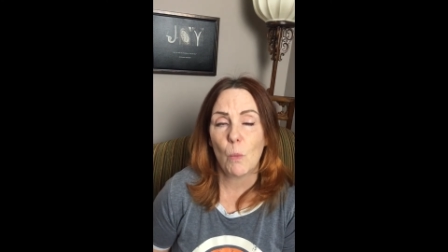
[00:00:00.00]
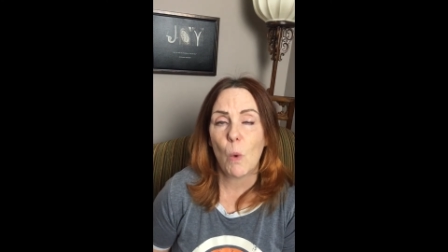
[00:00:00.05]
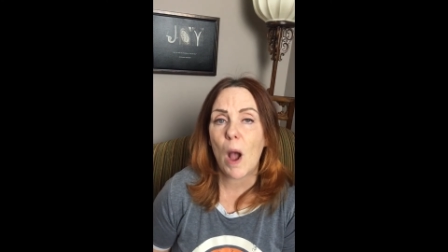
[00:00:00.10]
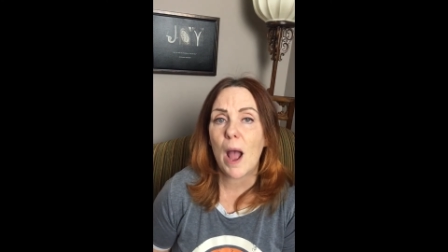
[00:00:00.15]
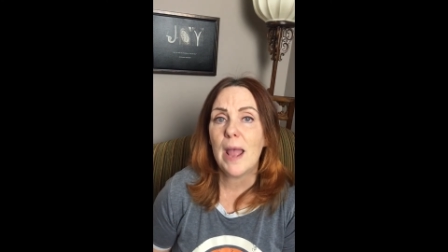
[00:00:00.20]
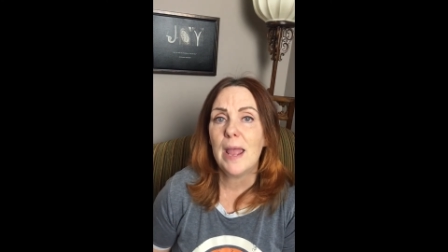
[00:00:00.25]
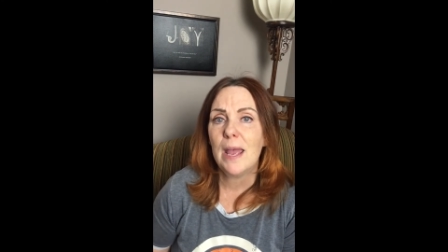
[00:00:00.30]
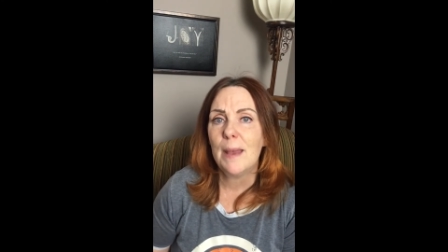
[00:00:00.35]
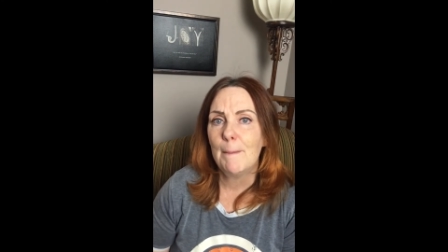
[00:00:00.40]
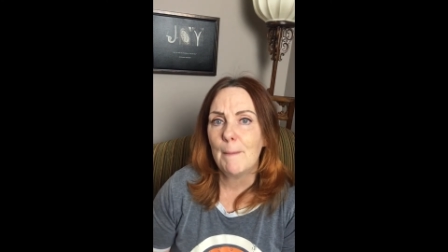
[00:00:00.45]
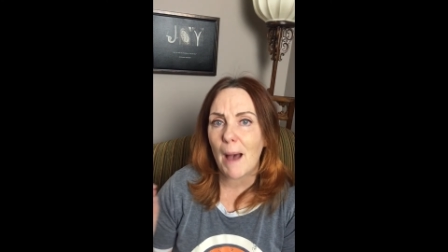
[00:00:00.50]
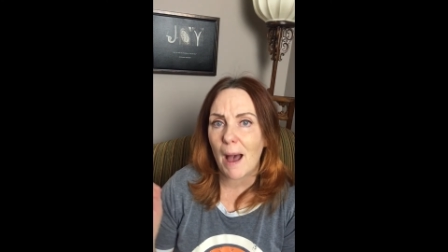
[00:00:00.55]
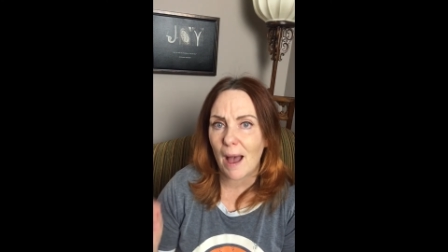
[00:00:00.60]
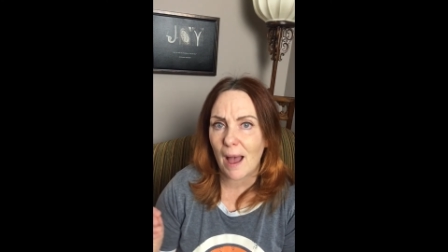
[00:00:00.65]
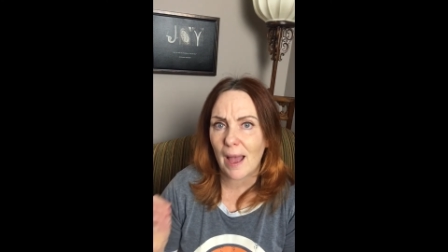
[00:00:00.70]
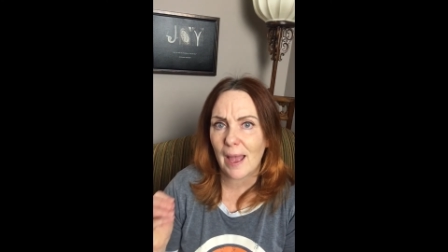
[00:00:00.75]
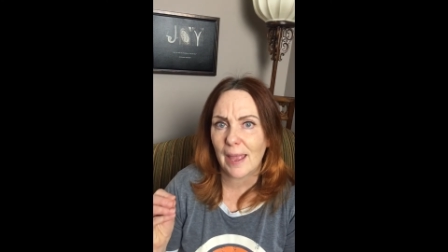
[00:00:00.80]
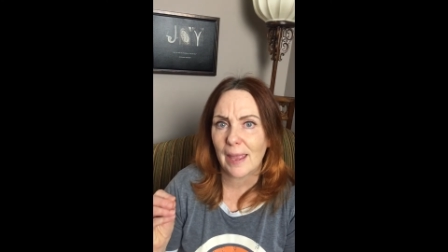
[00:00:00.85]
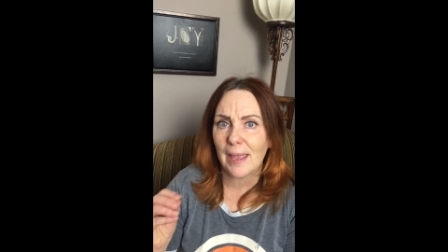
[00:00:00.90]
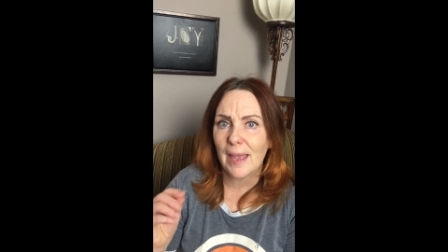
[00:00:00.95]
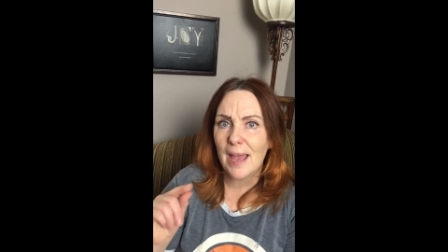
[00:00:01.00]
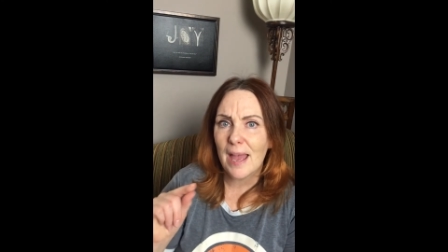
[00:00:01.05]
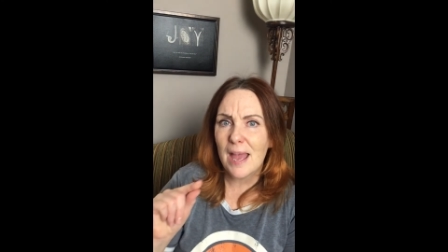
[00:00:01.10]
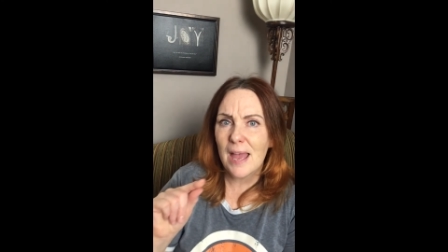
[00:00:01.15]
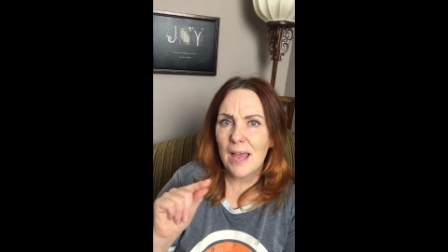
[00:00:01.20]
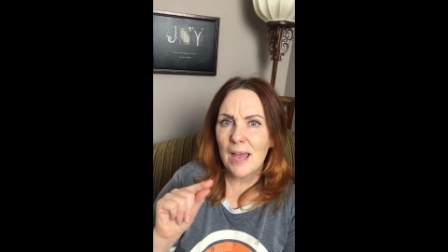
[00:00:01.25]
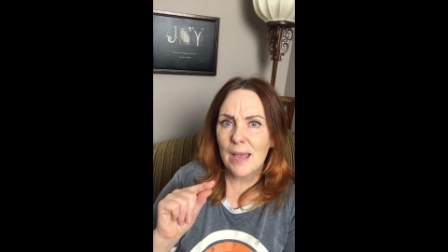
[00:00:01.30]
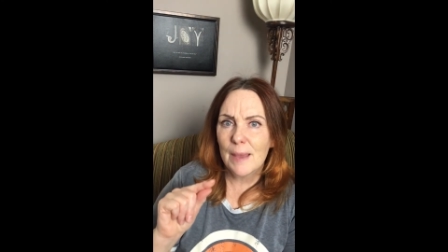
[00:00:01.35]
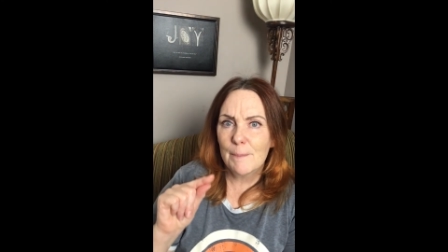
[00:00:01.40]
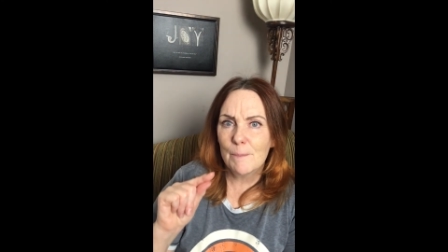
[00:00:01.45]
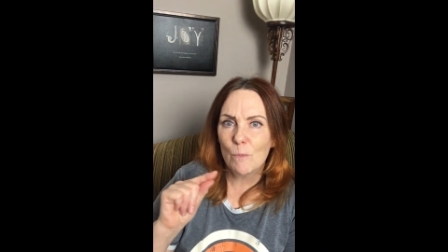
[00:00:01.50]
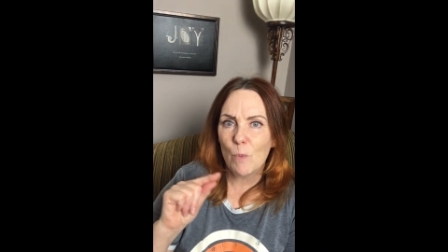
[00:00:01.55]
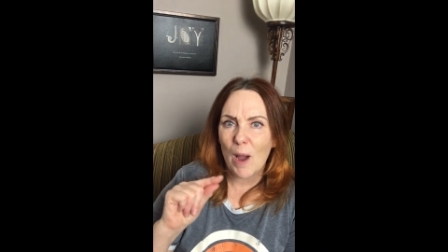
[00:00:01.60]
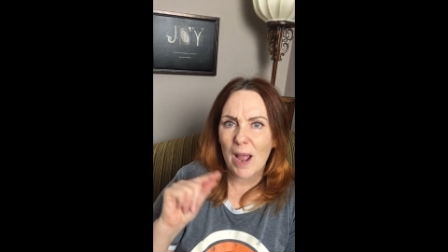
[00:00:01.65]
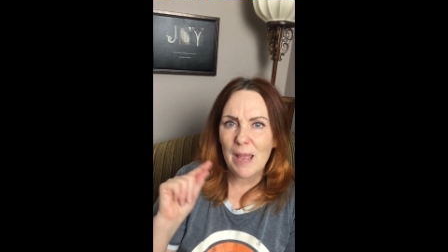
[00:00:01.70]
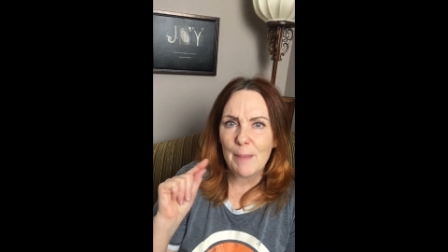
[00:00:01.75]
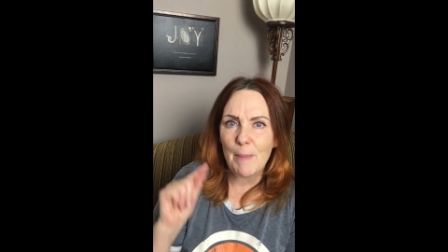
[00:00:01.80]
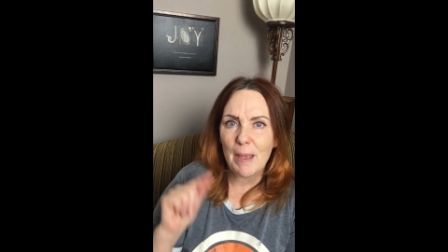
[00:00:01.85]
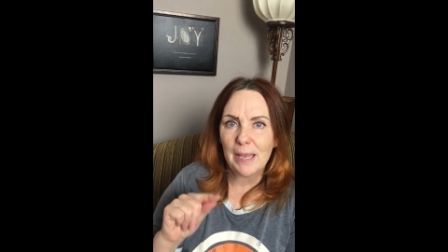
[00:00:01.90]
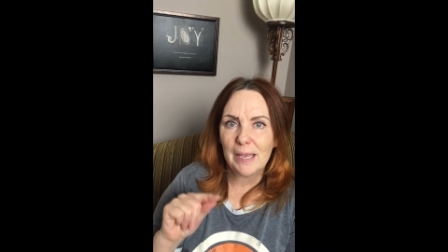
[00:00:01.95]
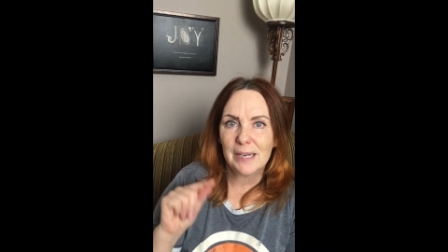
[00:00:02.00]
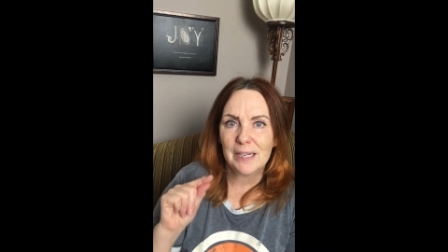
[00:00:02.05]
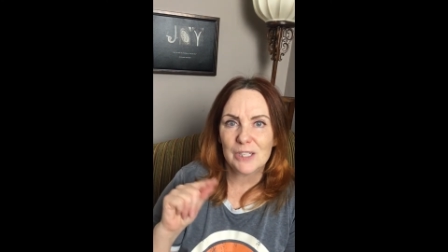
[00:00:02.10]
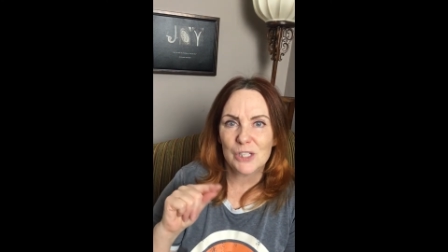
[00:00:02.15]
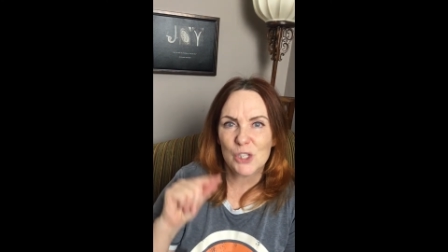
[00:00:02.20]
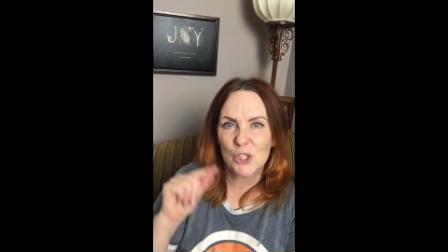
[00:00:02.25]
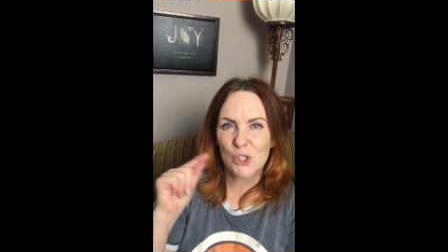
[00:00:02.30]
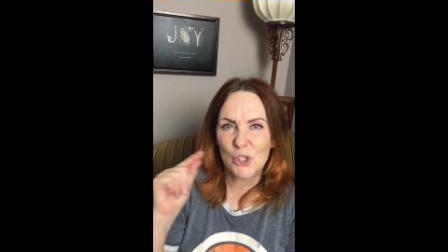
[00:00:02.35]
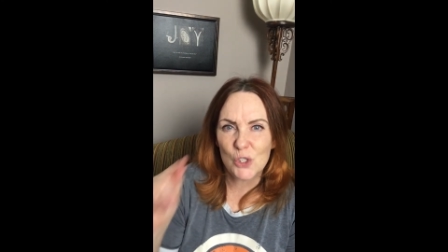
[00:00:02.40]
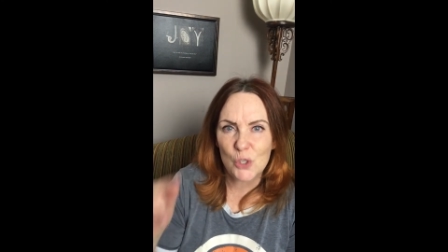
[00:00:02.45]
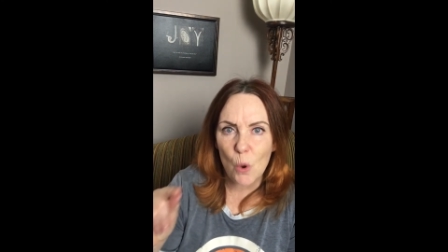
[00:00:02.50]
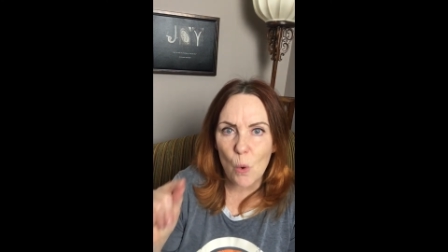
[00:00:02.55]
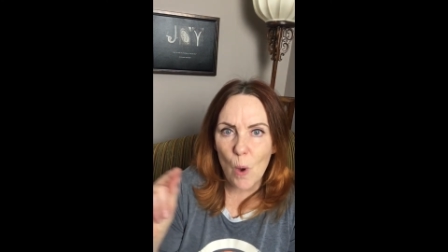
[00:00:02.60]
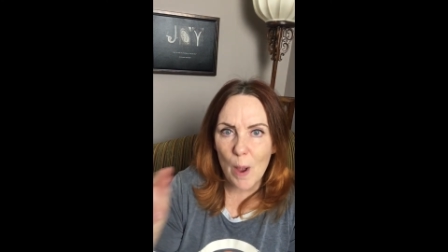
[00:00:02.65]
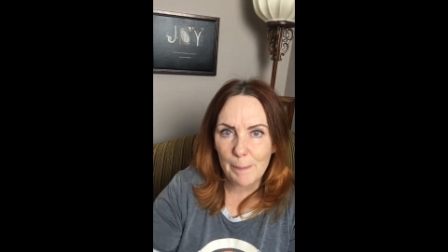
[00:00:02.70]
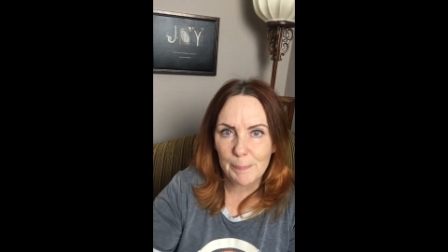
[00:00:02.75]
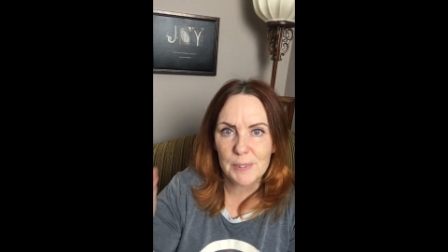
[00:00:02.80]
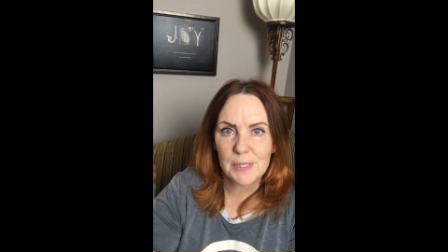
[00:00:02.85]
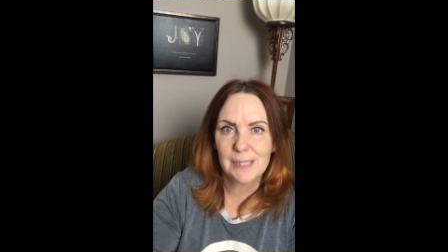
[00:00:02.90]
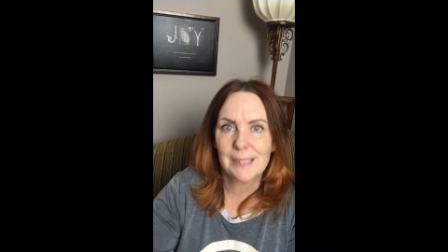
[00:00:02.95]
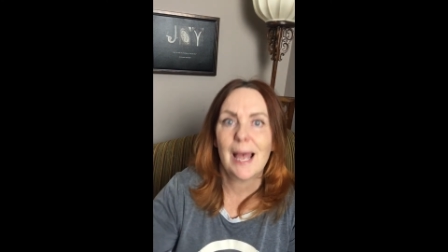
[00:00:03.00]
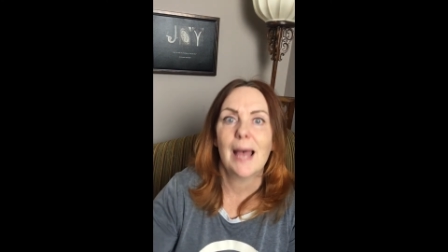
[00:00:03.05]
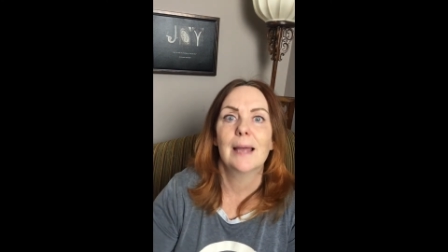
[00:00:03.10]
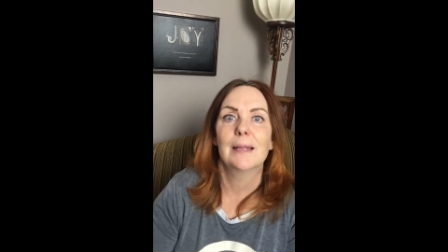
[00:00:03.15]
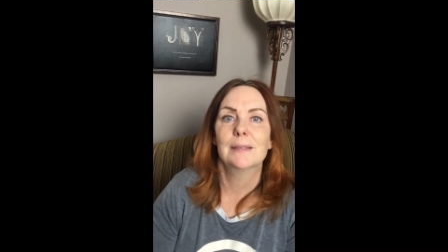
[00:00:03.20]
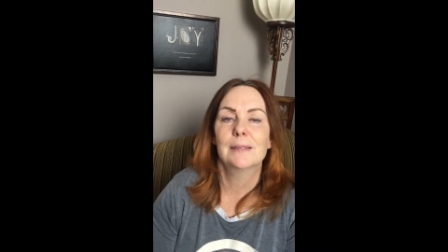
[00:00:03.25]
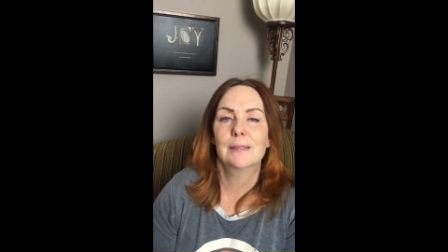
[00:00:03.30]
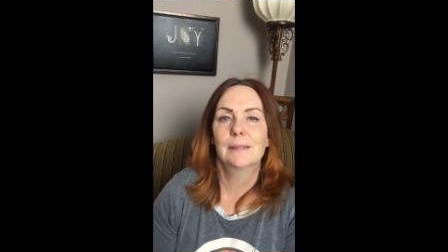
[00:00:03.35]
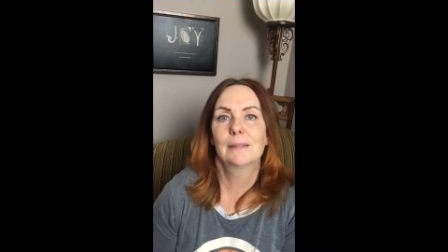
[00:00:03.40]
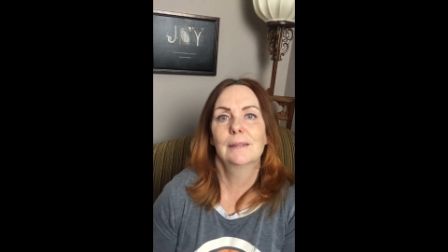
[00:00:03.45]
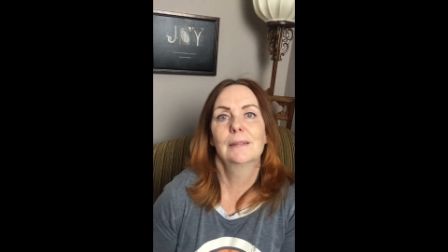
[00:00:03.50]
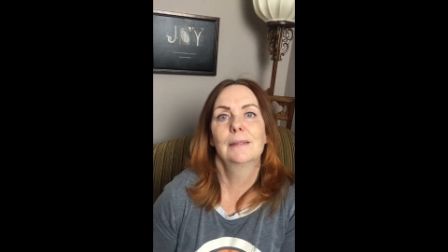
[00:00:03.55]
Why am I why am I getting so upset